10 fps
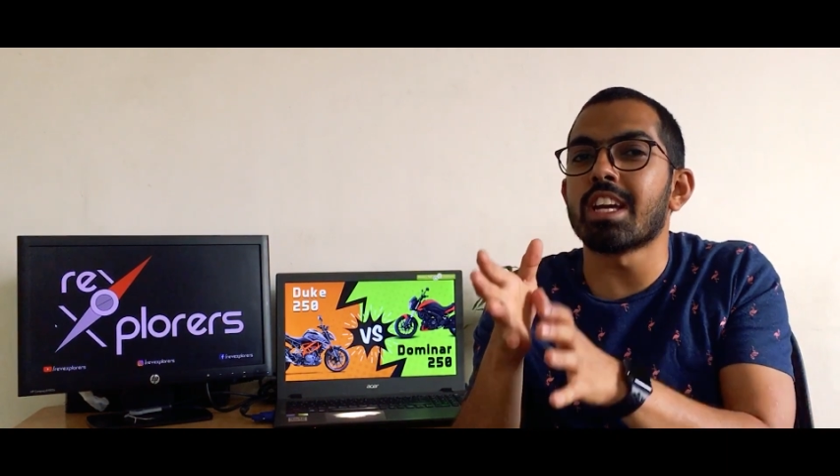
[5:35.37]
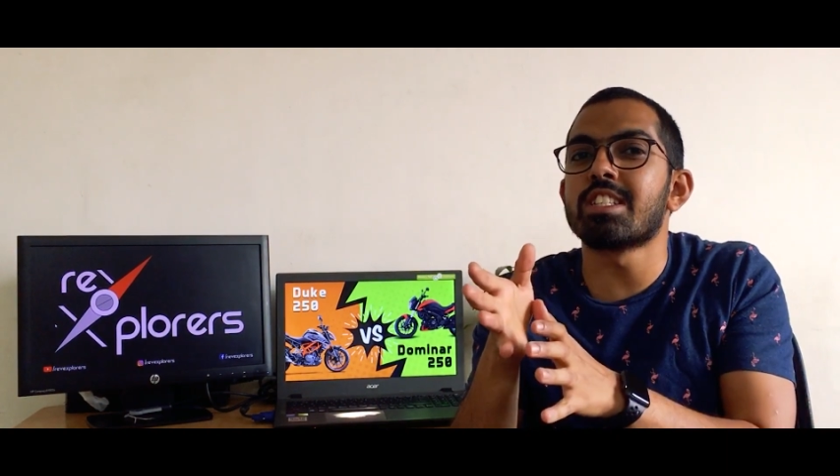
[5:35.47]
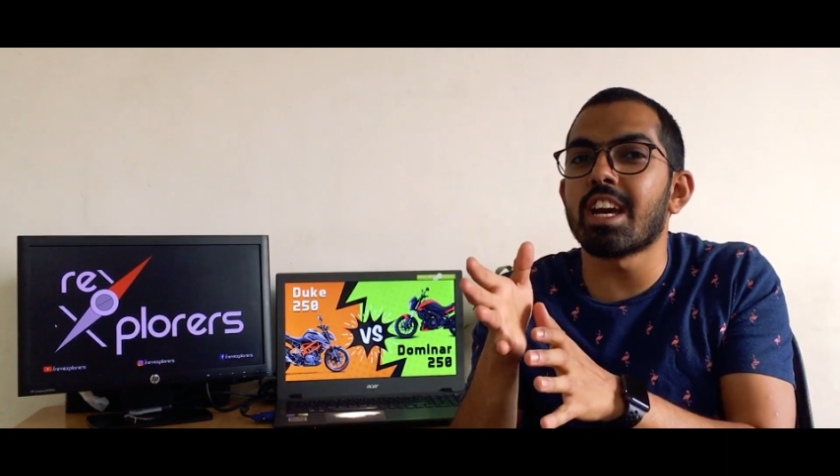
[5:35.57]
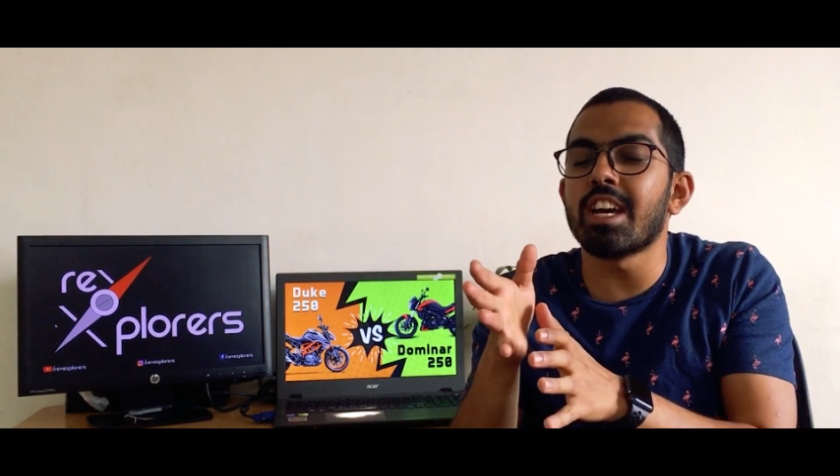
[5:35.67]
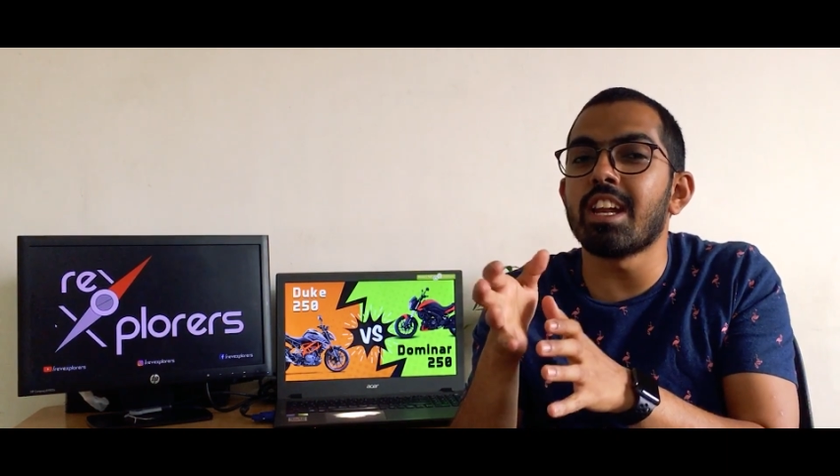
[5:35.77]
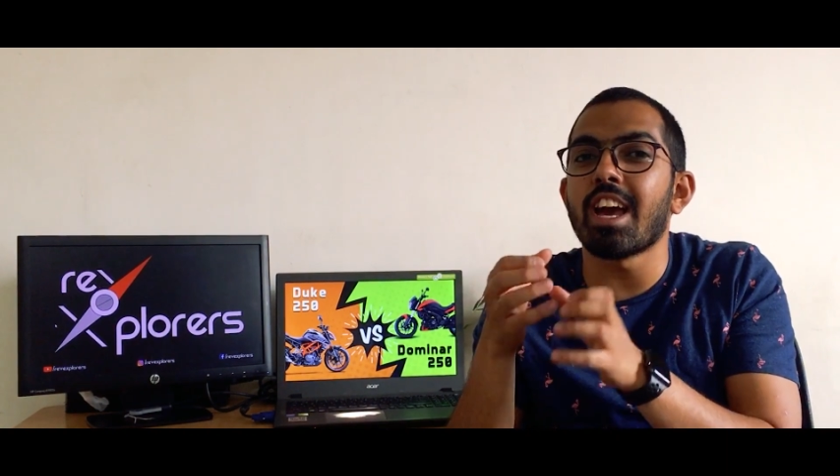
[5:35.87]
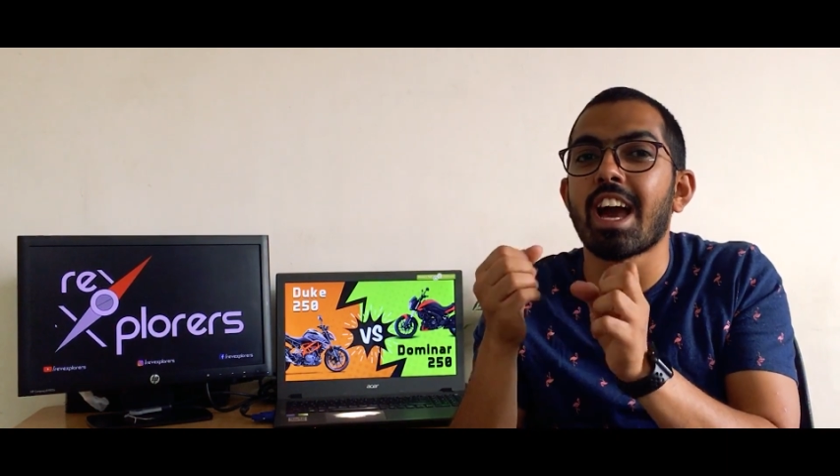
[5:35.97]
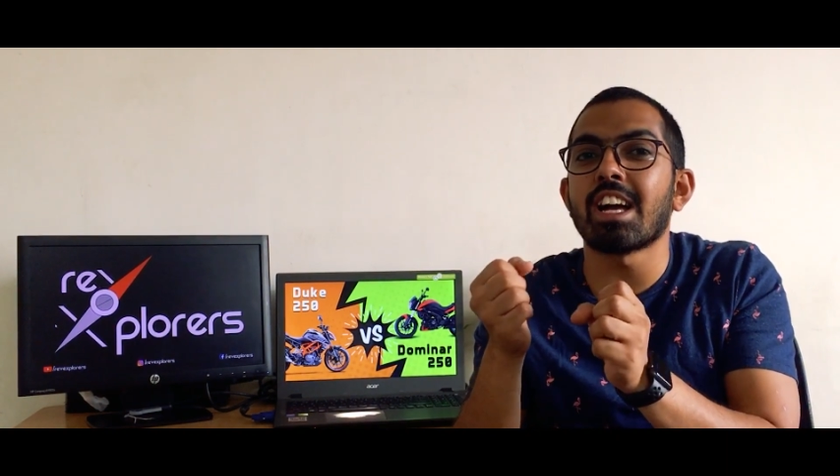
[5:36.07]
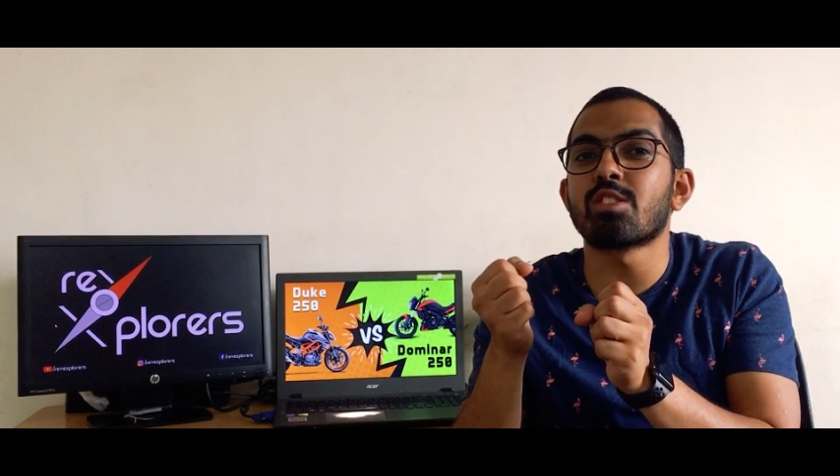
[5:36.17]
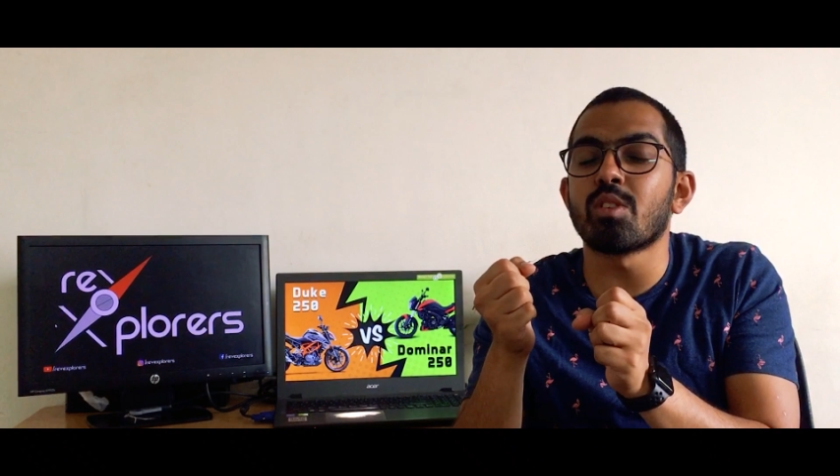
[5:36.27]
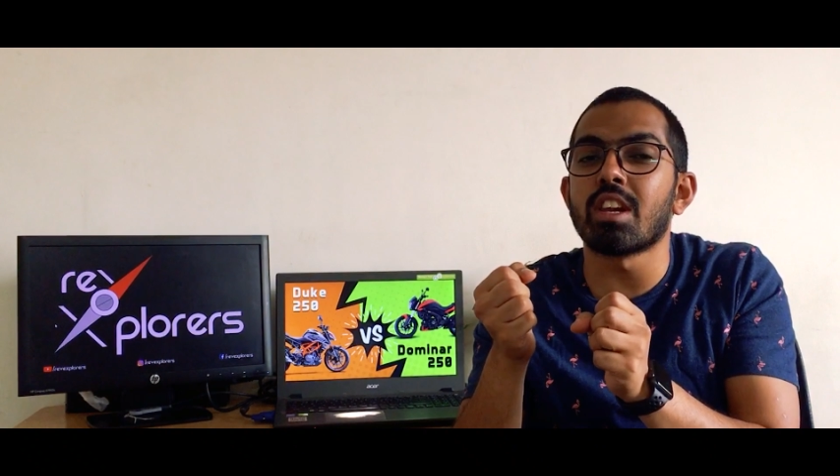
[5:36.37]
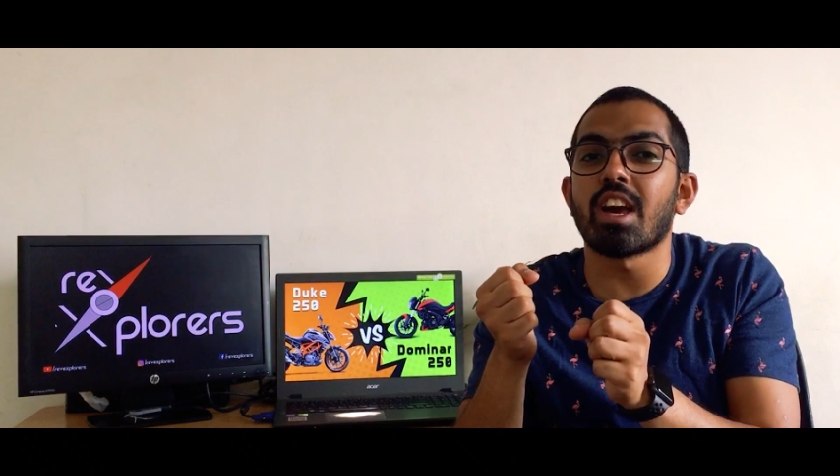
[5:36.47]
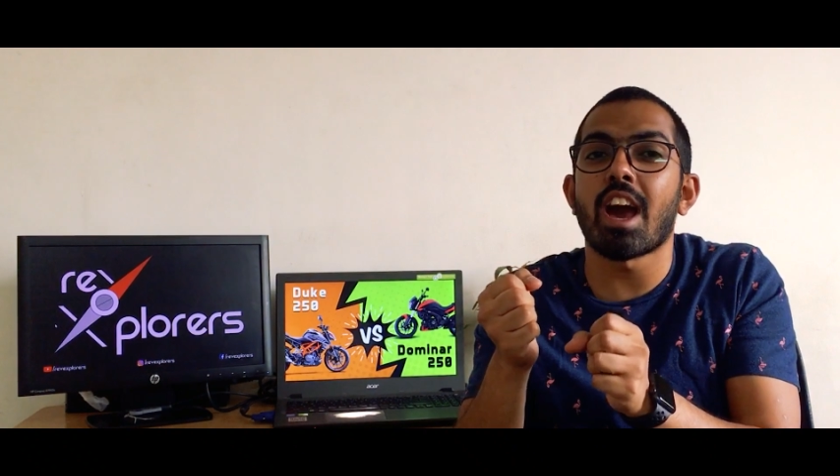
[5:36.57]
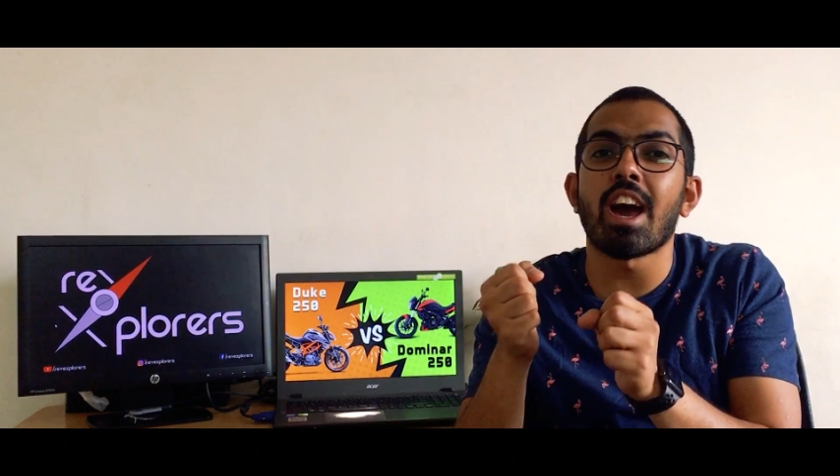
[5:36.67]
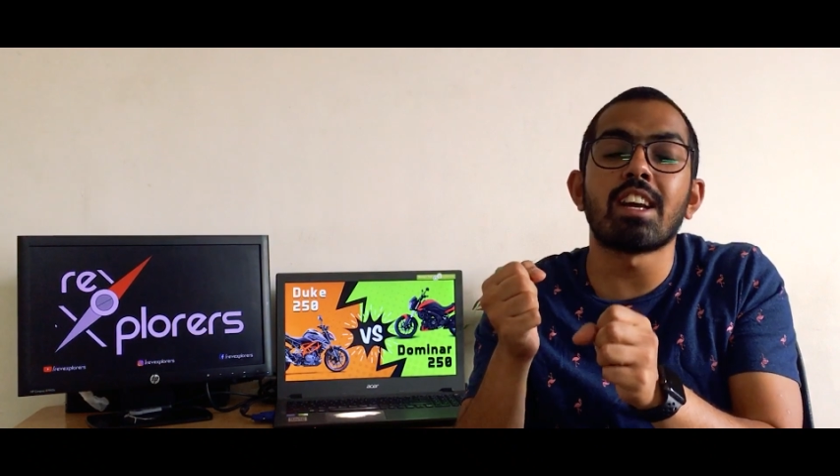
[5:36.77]
agile as well
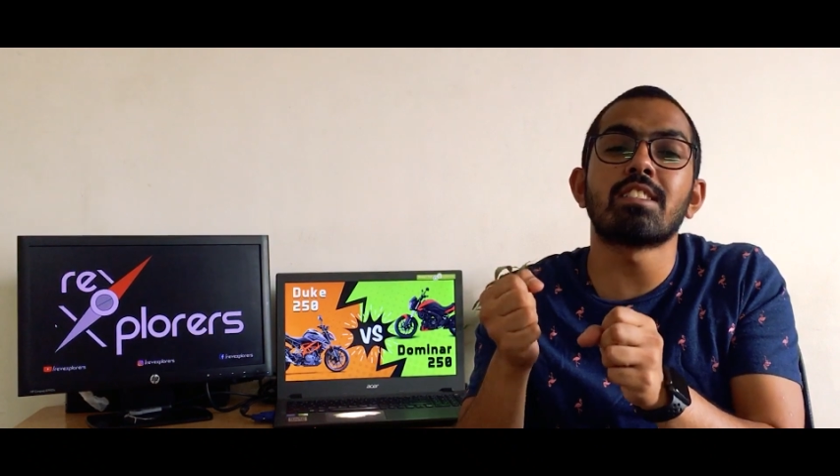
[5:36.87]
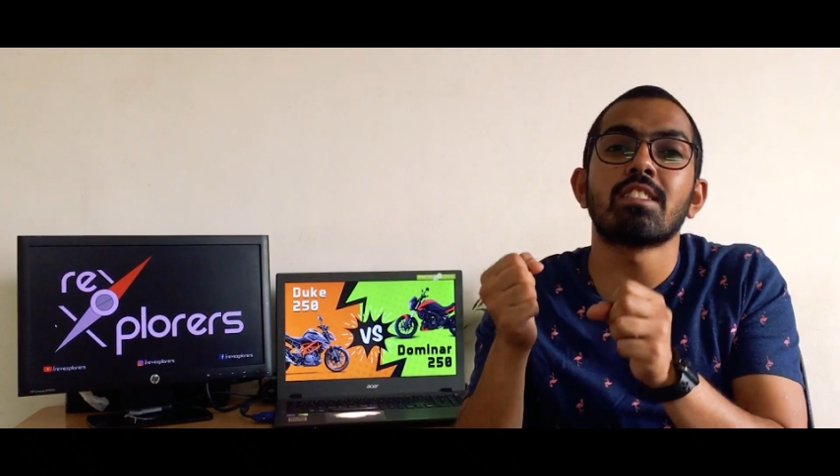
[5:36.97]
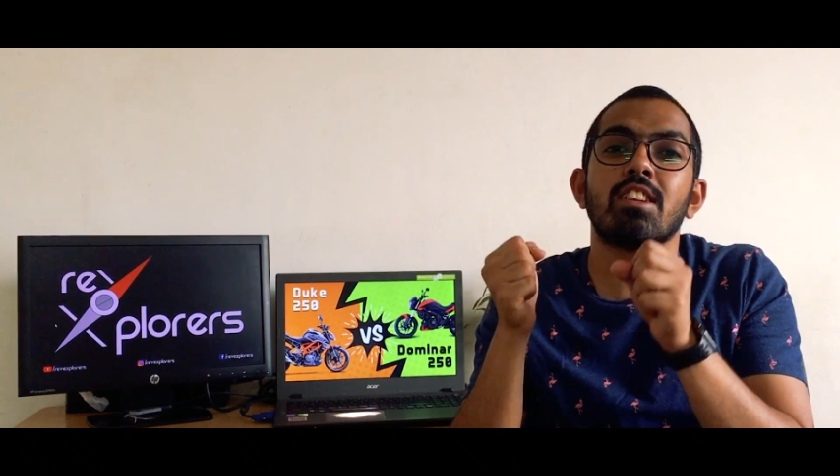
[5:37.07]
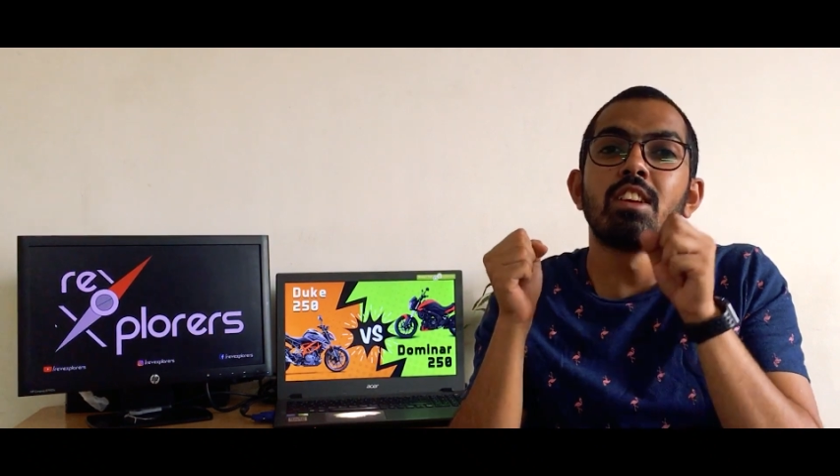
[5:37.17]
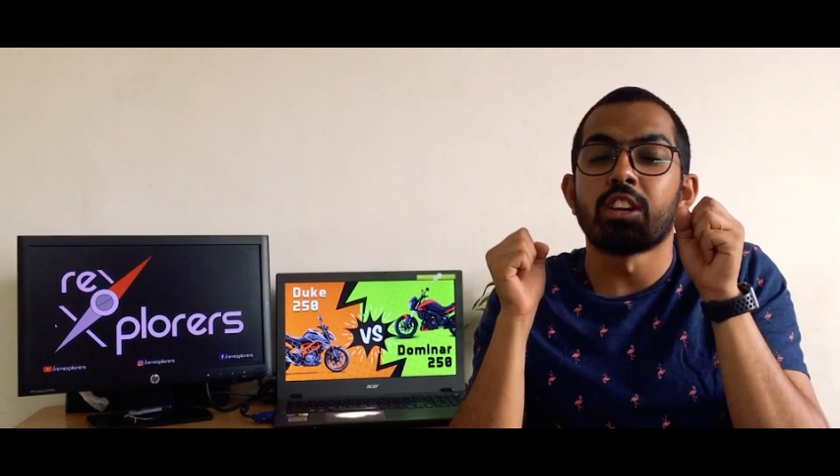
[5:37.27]
as